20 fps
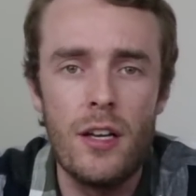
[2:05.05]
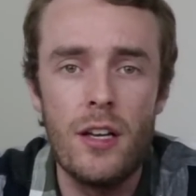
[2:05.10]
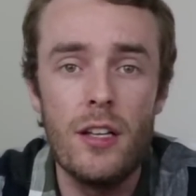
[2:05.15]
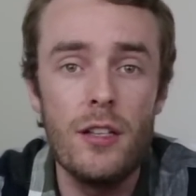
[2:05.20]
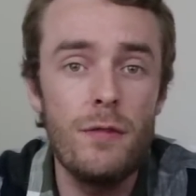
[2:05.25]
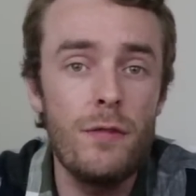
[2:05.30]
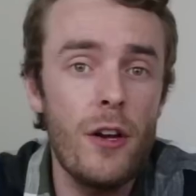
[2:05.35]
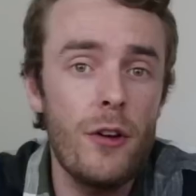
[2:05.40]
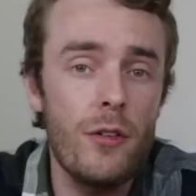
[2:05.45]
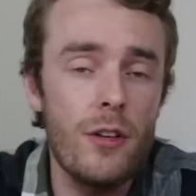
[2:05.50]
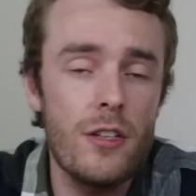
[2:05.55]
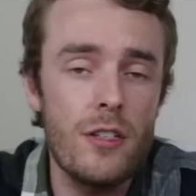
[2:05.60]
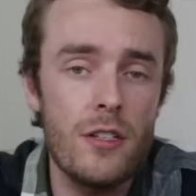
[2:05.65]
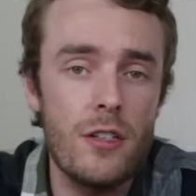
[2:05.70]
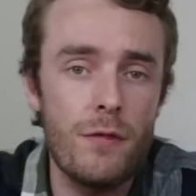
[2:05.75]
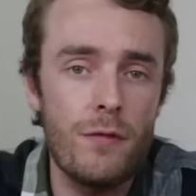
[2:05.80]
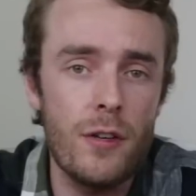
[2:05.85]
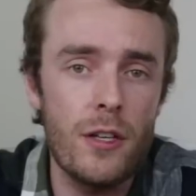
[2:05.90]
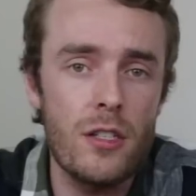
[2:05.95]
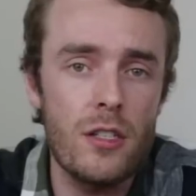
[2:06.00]
It's very easy
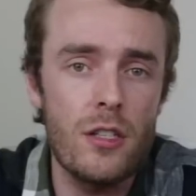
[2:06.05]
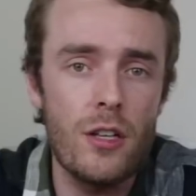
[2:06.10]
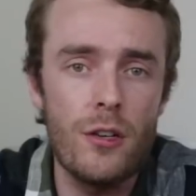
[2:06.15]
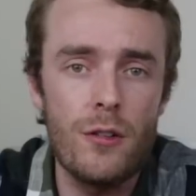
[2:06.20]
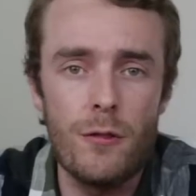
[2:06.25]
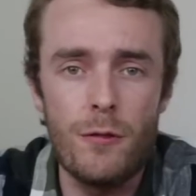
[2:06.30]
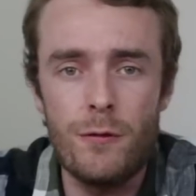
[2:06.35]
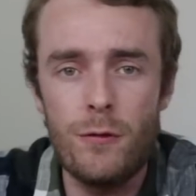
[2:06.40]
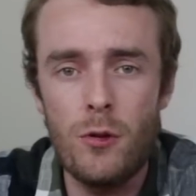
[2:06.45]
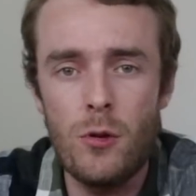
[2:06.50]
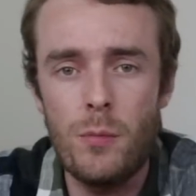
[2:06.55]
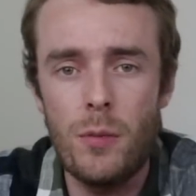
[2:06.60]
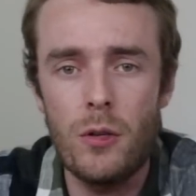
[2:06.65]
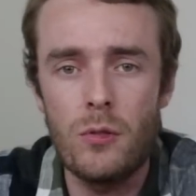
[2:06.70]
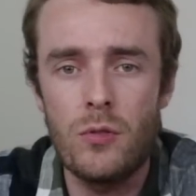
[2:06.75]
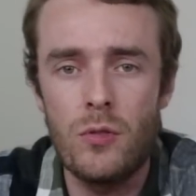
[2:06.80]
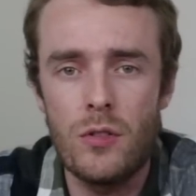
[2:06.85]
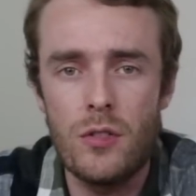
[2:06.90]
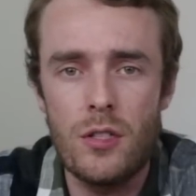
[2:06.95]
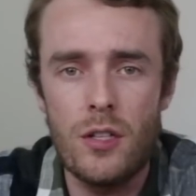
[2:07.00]
to fix though, four
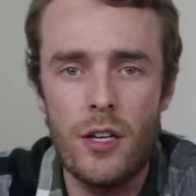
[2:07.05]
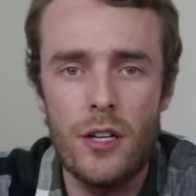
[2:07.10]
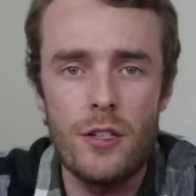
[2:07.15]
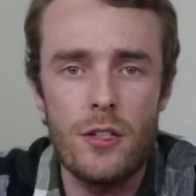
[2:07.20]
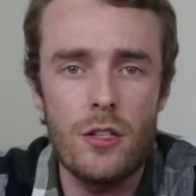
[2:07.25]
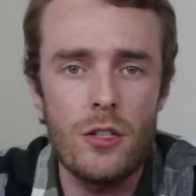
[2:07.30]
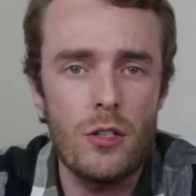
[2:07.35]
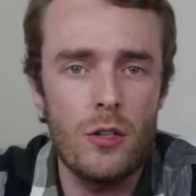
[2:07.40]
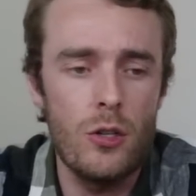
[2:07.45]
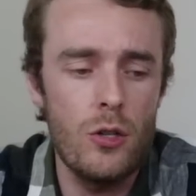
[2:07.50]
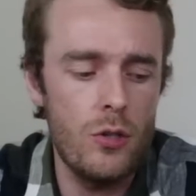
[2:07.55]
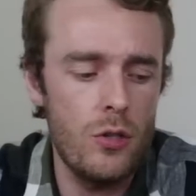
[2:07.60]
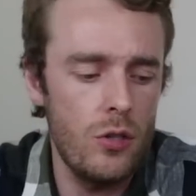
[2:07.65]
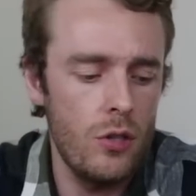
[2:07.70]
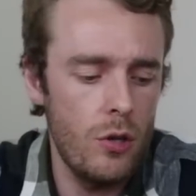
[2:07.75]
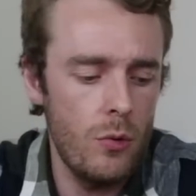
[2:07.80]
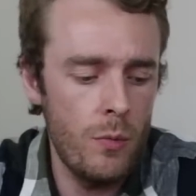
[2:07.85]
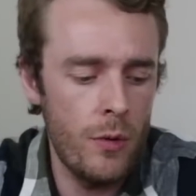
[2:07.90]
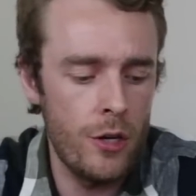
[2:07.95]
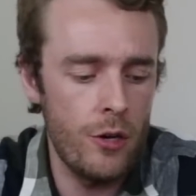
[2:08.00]
bolts at the side, just loosen
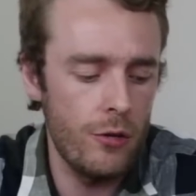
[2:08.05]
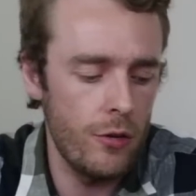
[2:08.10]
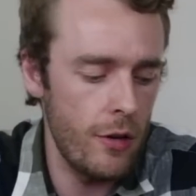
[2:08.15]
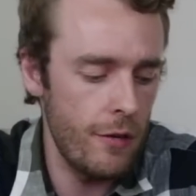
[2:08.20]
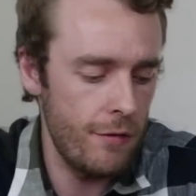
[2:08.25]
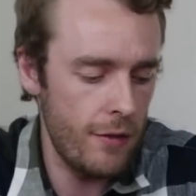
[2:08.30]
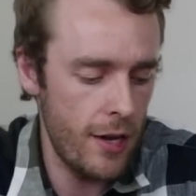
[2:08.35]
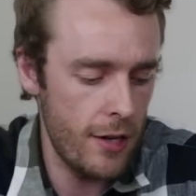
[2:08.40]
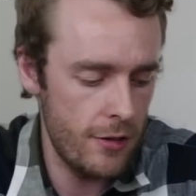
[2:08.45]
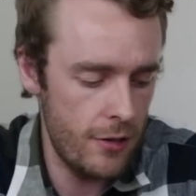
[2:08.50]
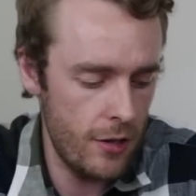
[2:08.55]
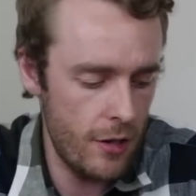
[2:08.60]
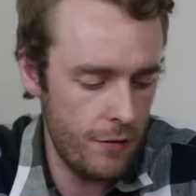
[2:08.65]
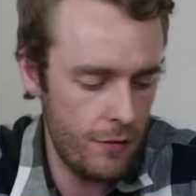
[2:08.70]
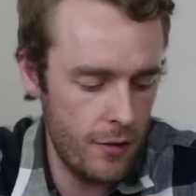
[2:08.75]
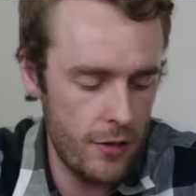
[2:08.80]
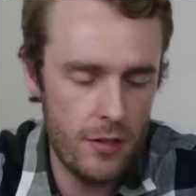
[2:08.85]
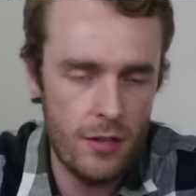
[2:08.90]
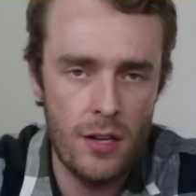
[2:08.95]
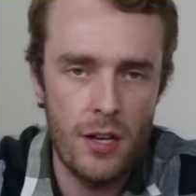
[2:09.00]
them when you're on a flat
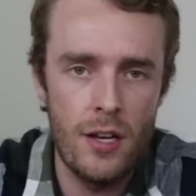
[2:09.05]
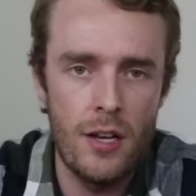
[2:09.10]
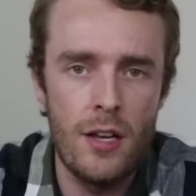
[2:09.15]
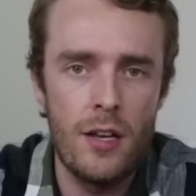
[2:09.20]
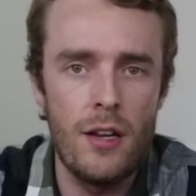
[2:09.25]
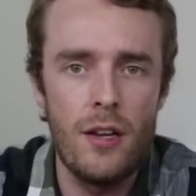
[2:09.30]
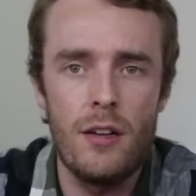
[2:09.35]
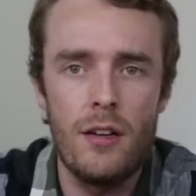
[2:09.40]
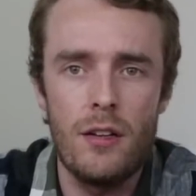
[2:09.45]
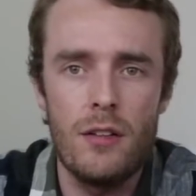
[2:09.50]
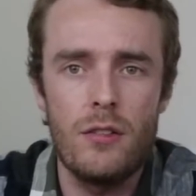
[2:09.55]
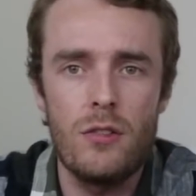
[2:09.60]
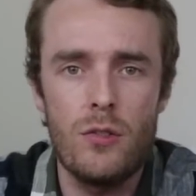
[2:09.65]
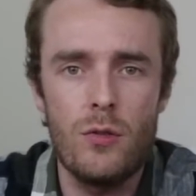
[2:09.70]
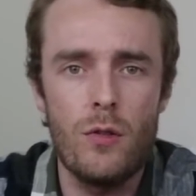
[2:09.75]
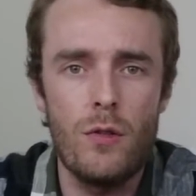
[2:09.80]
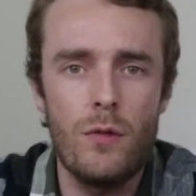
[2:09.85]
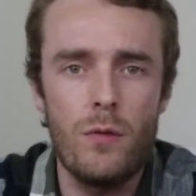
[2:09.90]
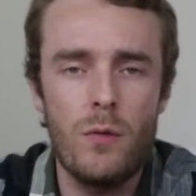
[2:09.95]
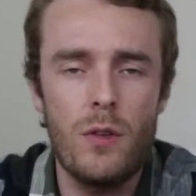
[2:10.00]
surface,
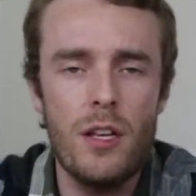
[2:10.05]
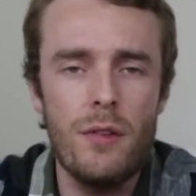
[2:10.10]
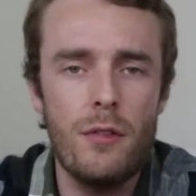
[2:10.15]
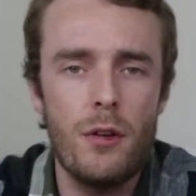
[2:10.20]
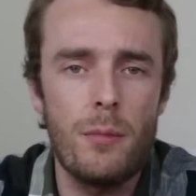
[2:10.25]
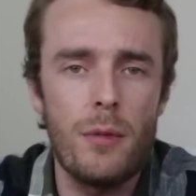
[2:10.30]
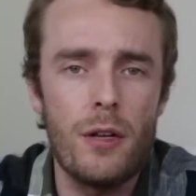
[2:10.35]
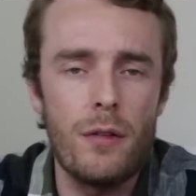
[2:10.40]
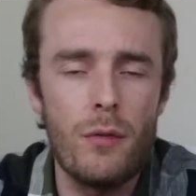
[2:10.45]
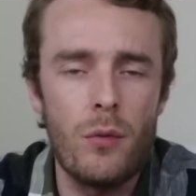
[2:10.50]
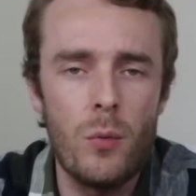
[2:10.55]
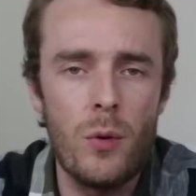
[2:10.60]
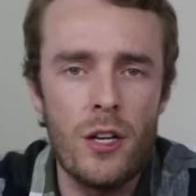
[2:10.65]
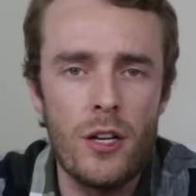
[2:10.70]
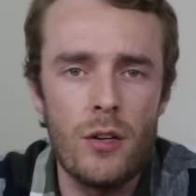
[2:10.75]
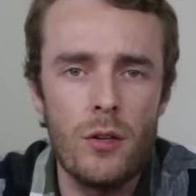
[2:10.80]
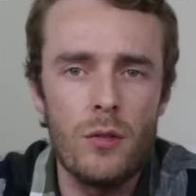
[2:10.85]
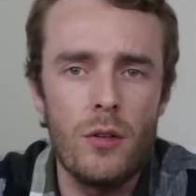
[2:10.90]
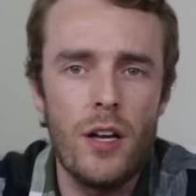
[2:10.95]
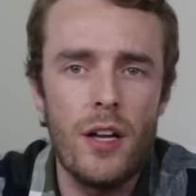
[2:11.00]
sort of give it a bit of a
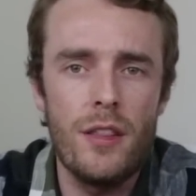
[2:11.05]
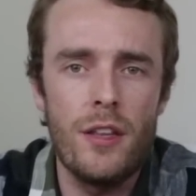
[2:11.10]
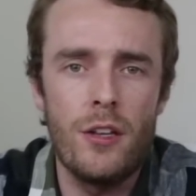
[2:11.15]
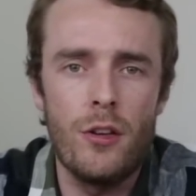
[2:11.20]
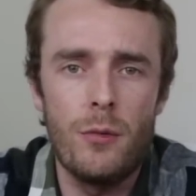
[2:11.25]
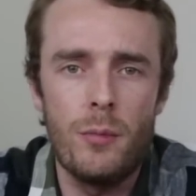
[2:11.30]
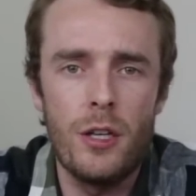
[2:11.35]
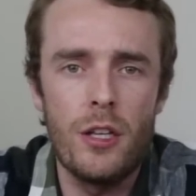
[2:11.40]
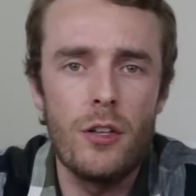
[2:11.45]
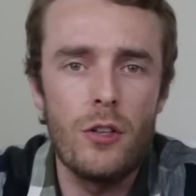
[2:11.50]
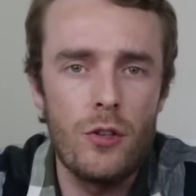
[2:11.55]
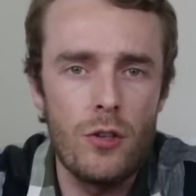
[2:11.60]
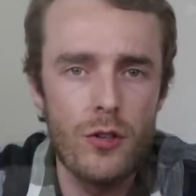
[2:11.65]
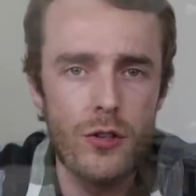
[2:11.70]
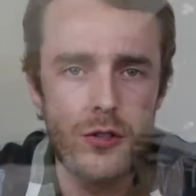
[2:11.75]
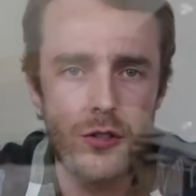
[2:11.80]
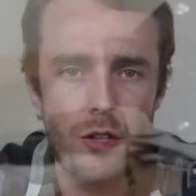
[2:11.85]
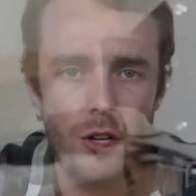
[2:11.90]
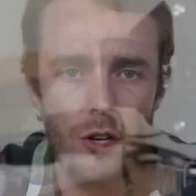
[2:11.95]
wiggle, and then you'll be good as